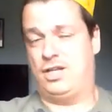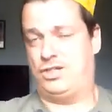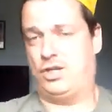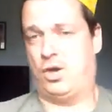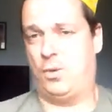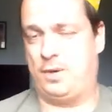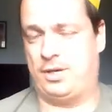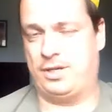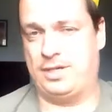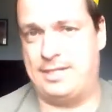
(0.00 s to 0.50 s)

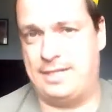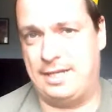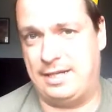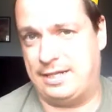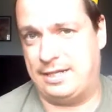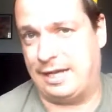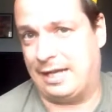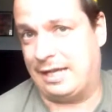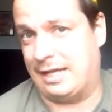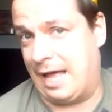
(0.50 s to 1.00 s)
so we could
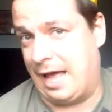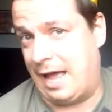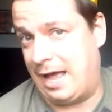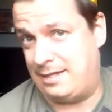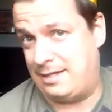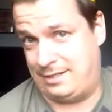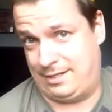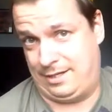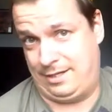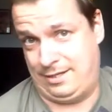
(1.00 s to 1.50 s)
sing the
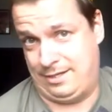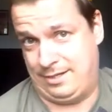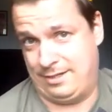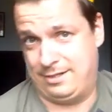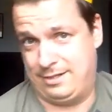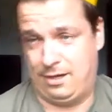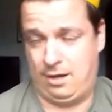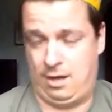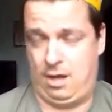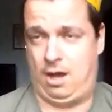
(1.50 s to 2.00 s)
classic
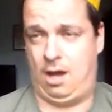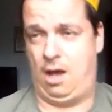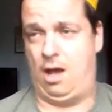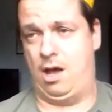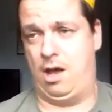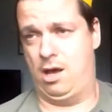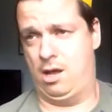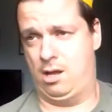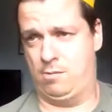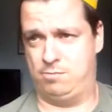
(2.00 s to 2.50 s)

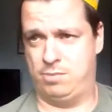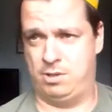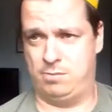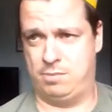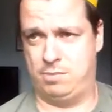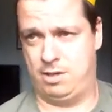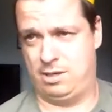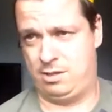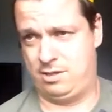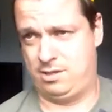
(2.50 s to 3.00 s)
Happy
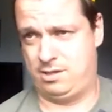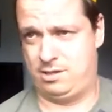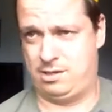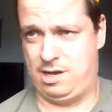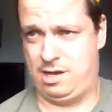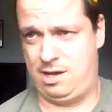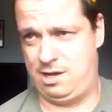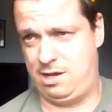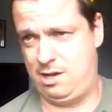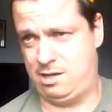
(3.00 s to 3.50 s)

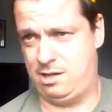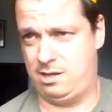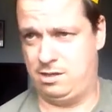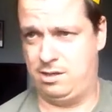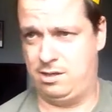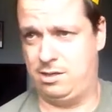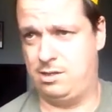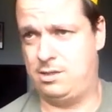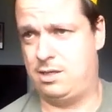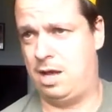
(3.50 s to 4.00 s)

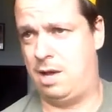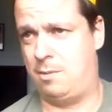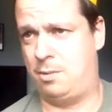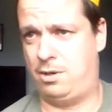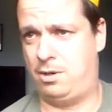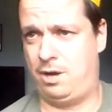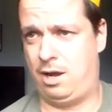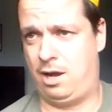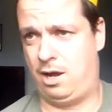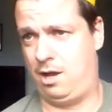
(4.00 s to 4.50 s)
birthday,
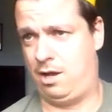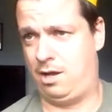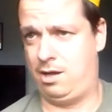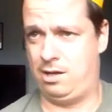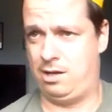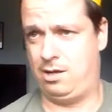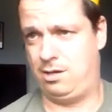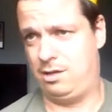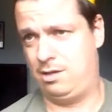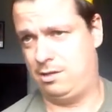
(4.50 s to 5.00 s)

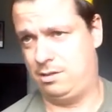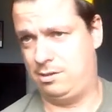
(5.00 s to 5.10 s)
Deborah.